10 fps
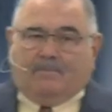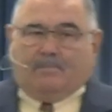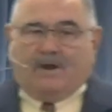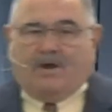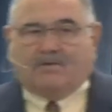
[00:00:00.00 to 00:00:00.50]

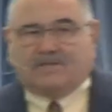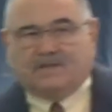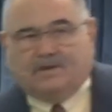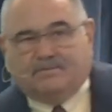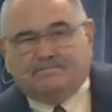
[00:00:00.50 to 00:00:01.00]
But
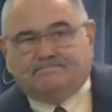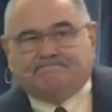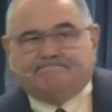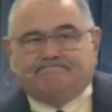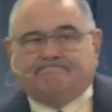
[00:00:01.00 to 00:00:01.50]
also,
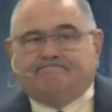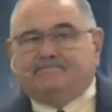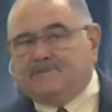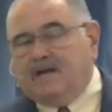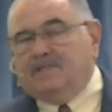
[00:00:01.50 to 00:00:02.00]

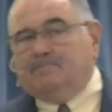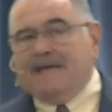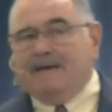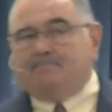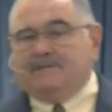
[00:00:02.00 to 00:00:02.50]
John the
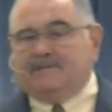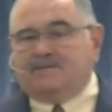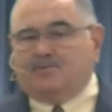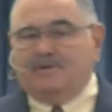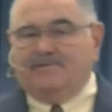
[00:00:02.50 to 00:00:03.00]

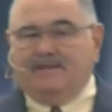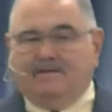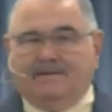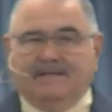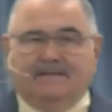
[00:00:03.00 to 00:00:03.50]
Baptist
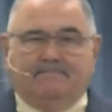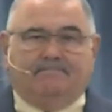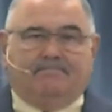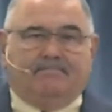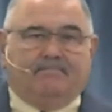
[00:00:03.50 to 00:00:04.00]
revealed it.
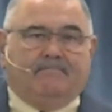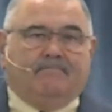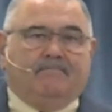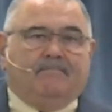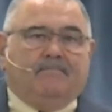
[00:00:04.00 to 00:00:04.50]

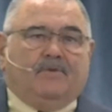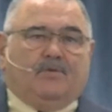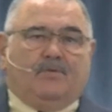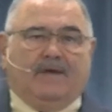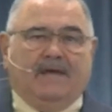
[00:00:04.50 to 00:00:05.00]

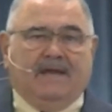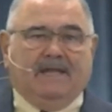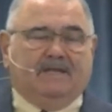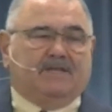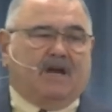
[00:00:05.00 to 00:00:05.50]
When
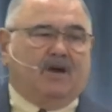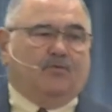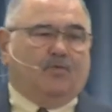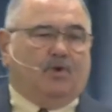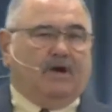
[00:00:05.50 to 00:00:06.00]
in
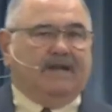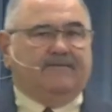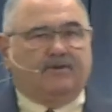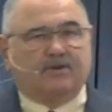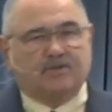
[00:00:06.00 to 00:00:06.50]
John 1
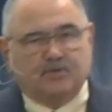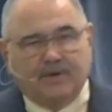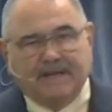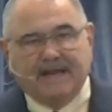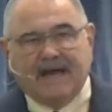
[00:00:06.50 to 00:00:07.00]
and verse
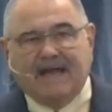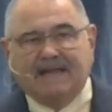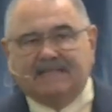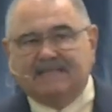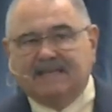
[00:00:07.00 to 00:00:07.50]

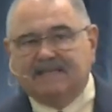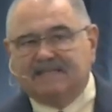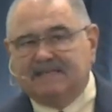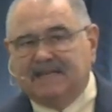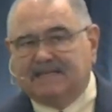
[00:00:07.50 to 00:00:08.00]
29 it
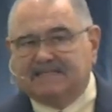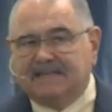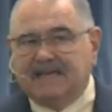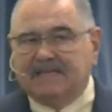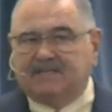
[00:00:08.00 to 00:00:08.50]
says, The next
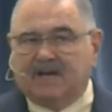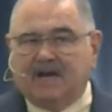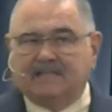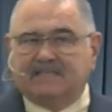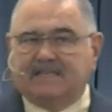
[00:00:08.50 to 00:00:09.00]
day
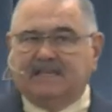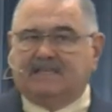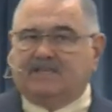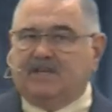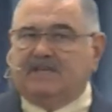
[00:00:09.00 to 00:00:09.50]
John
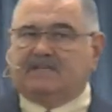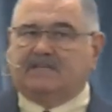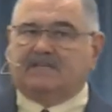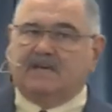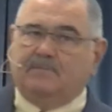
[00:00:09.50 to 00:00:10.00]
seeth
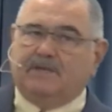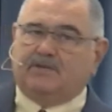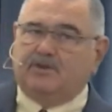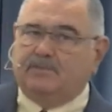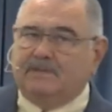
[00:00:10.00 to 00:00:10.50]
Jesus coming
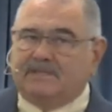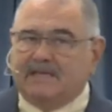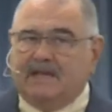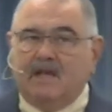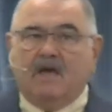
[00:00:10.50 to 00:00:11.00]
to him and
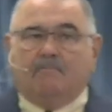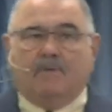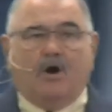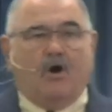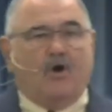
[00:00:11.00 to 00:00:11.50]
said,
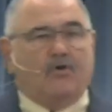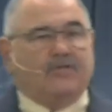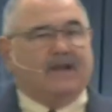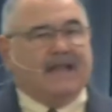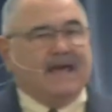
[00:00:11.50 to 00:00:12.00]

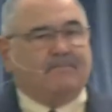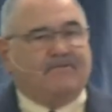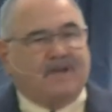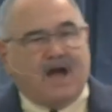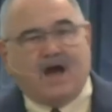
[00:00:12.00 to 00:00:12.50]
Behold the Lamb
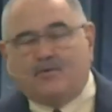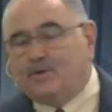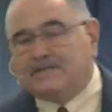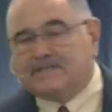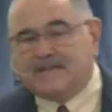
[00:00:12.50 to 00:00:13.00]
of God
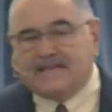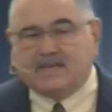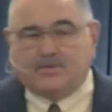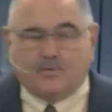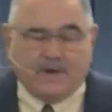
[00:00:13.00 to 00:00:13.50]
which
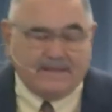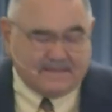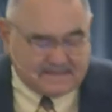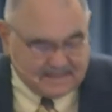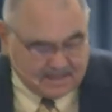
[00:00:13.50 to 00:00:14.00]
taketh away
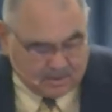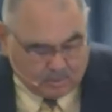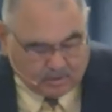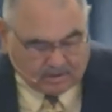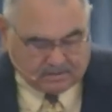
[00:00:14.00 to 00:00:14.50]
the sin of the
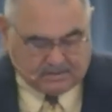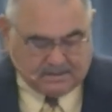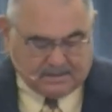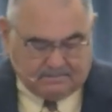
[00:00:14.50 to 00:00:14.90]
world.